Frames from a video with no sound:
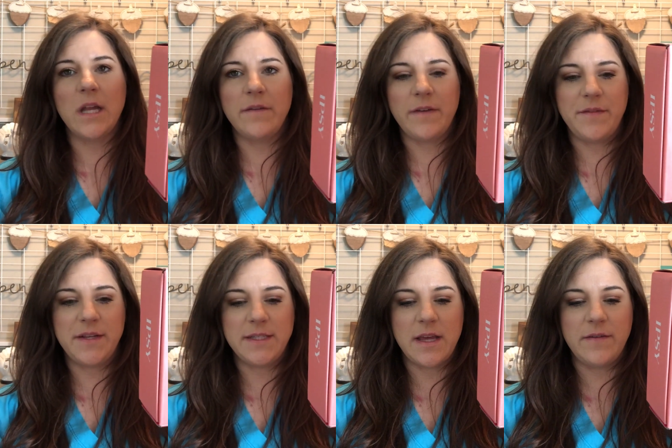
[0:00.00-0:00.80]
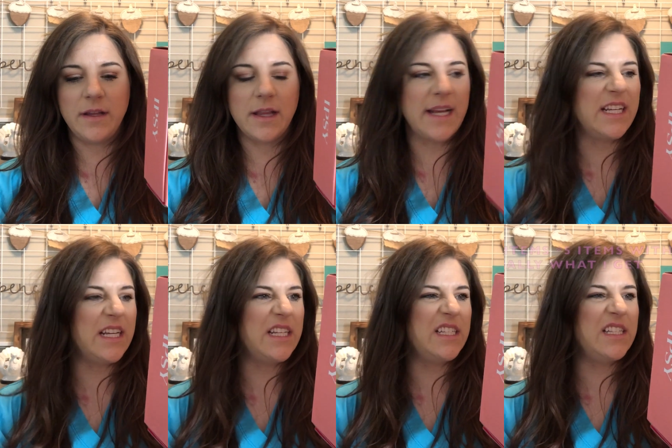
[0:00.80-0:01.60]
5 to 7, like
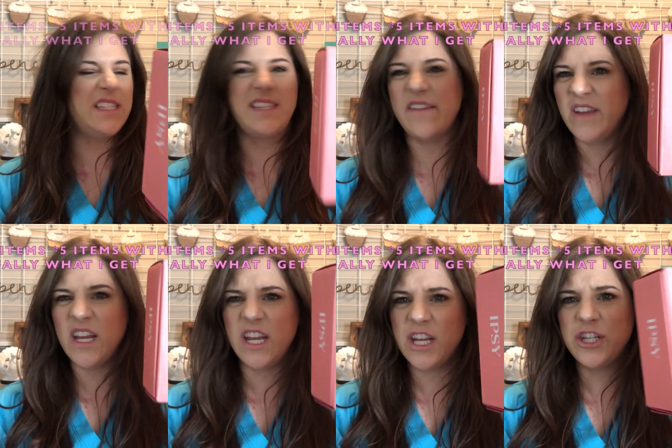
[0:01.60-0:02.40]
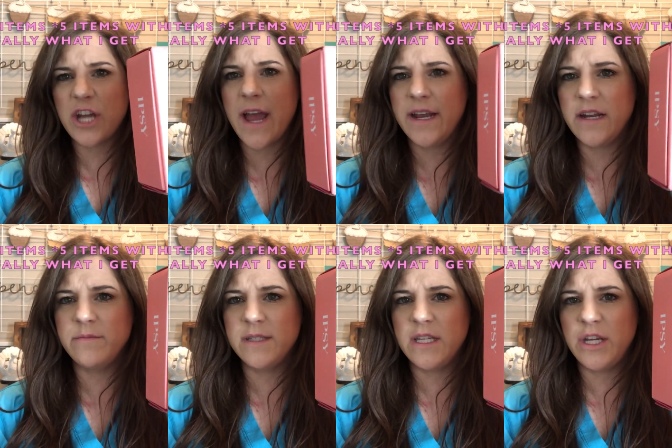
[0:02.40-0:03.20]
7-ish
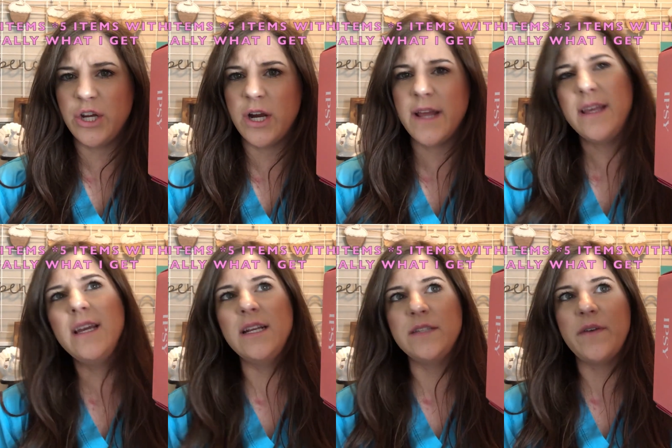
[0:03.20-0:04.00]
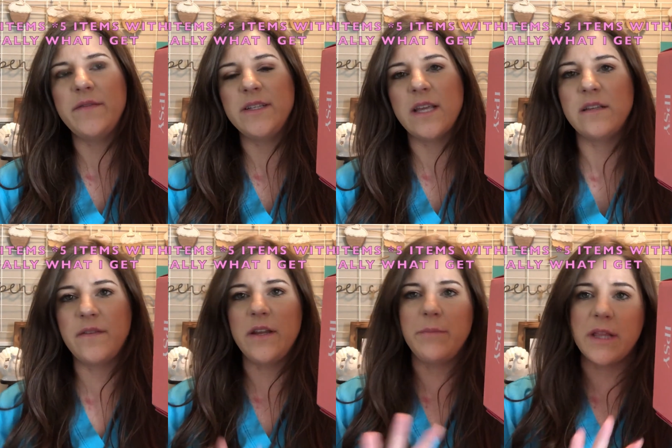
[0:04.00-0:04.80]
items in here. I think it is 5 to 7,
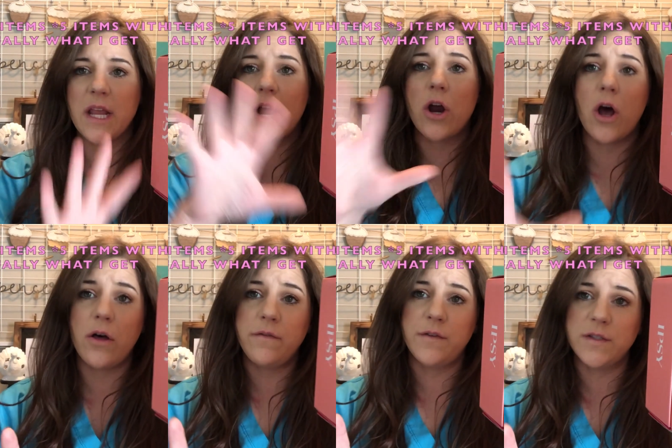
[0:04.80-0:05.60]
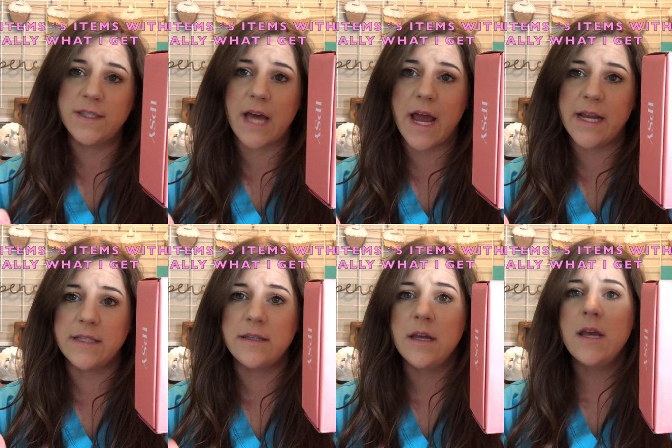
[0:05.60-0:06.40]
but they are all full
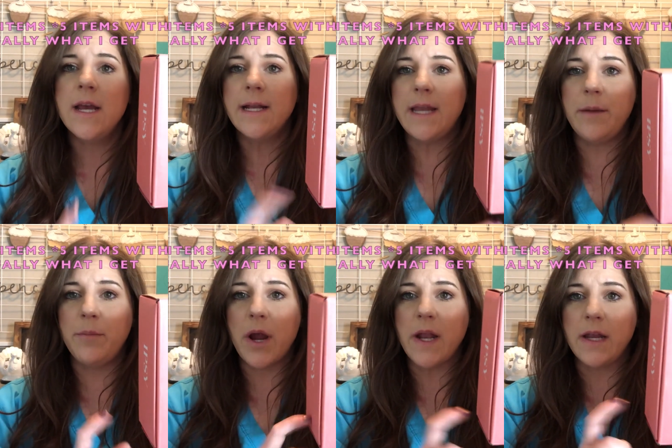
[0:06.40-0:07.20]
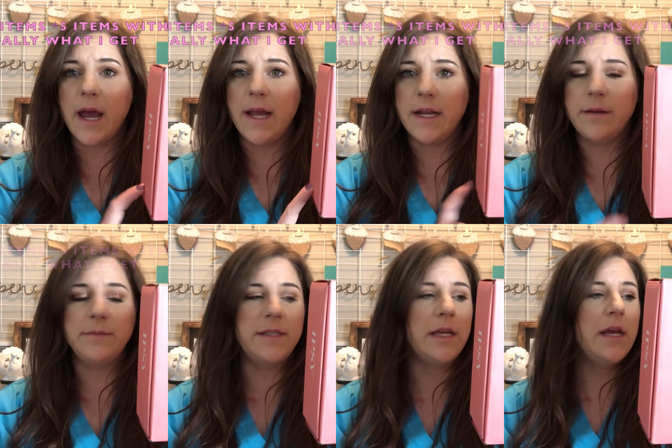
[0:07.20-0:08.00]
size name brand
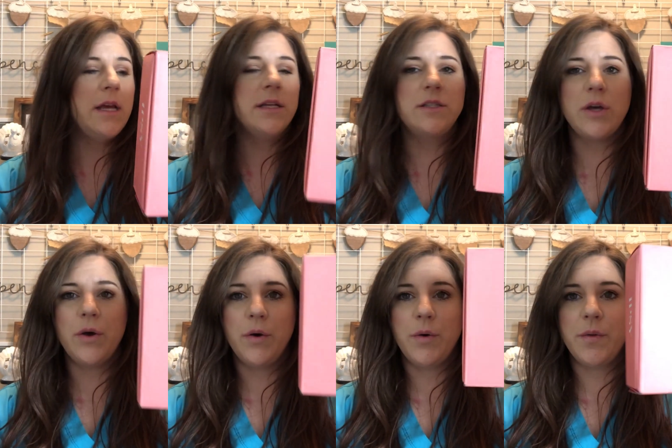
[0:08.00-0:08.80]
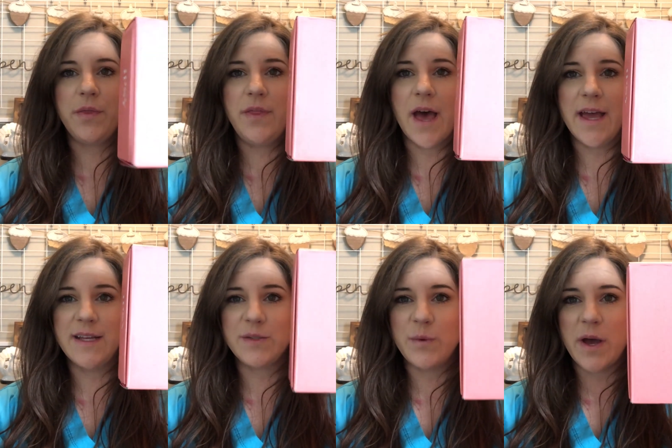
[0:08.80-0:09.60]
items. So that
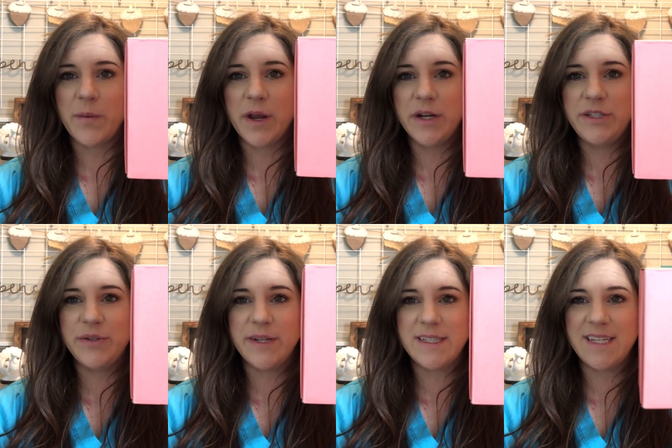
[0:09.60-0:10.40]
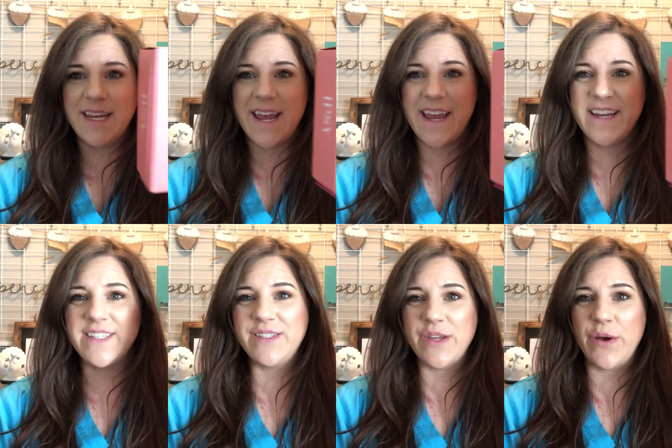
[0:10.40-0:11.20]
is what we are doing today.
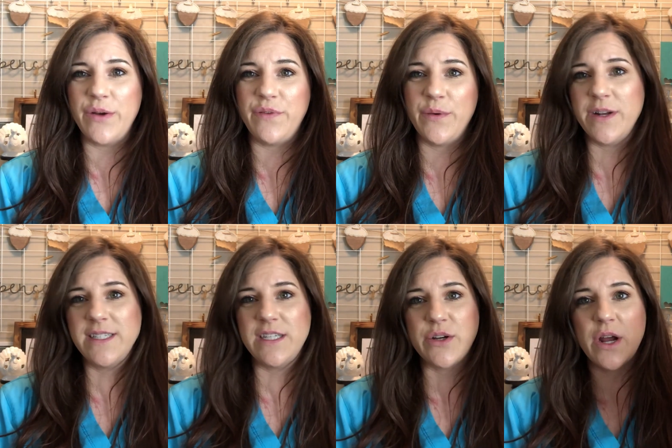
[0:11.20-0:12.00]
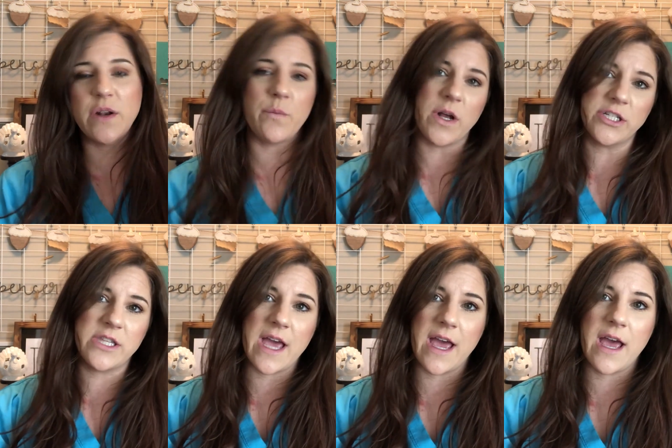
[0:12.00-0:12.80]
So if you want to stick around and watch
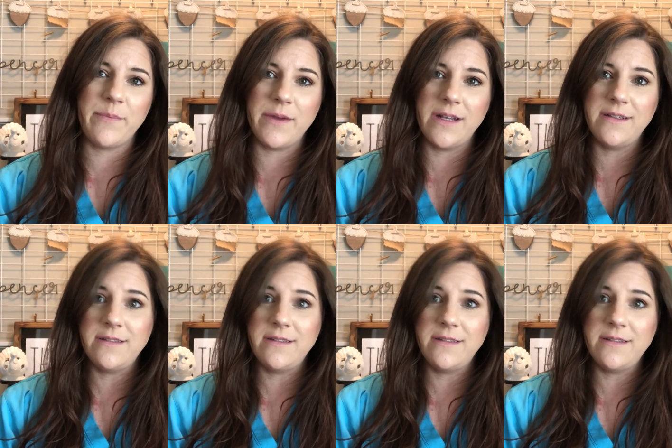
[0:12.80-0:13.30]
that happen,